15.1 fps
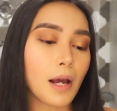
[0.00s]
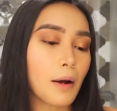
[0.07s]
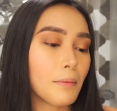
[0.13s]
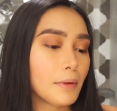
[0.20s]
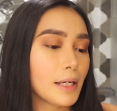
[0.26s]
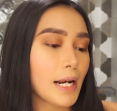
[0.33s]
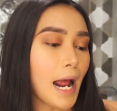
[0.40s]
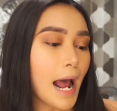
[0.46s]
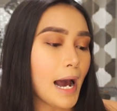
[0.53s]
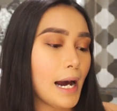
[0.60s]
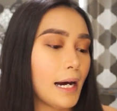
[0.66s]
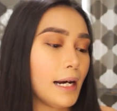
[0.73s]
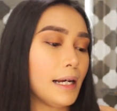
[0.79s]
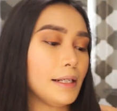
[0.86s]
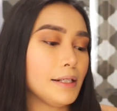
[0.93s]
Now I'm going to
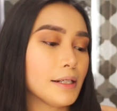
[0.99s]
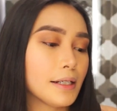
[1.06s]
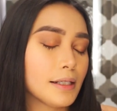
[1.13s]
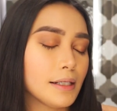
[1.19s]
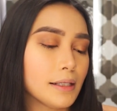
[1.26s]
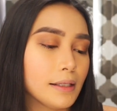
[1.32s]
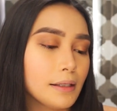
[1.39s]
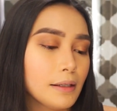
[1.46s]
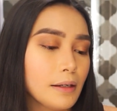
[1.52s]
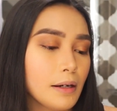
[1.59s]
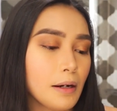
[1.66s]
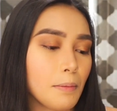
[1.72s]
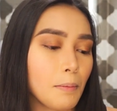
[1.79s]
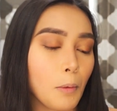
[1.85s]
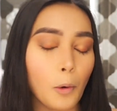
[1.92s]
add
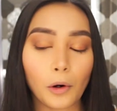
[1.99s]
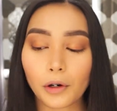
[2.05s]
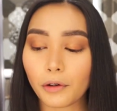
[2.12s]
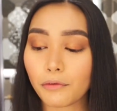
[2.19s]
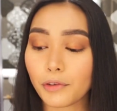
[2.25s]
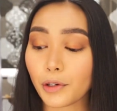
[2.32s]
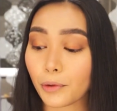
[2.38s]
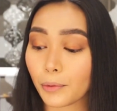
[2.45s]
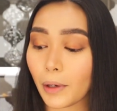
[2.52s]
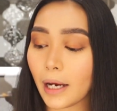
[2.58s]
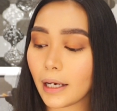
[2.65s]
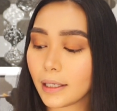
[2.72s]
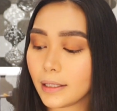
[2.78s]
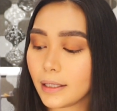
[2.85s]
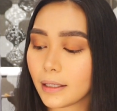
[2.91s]
more of the
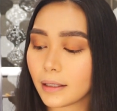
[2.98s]
red